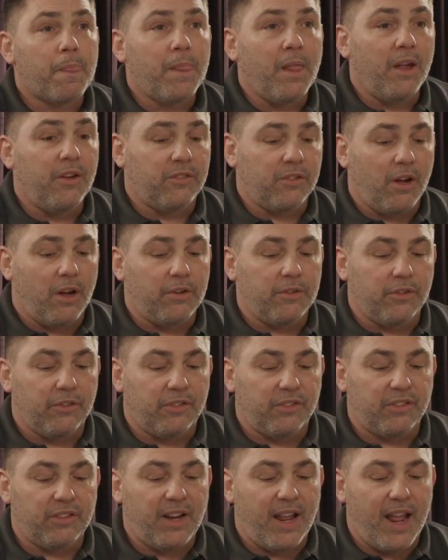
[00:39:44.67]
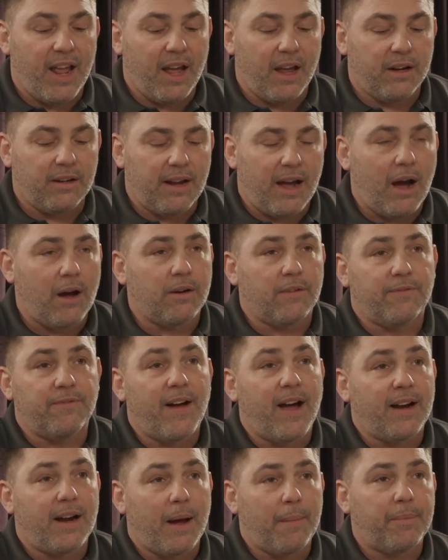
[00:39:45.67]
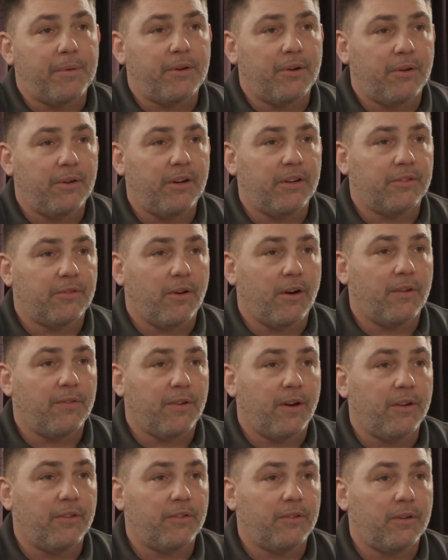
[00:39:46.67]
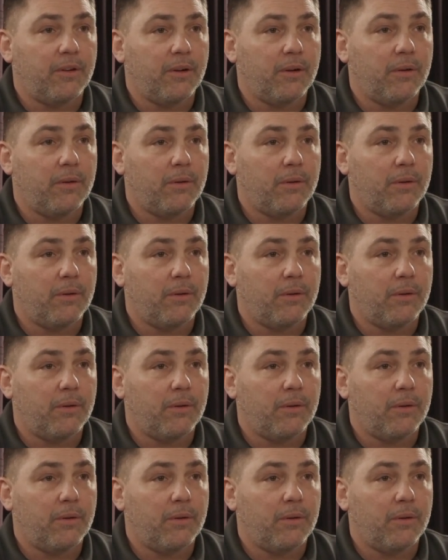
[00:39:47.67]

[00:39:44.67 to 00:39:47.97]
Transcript: is understand how to find opportunities for our friends too.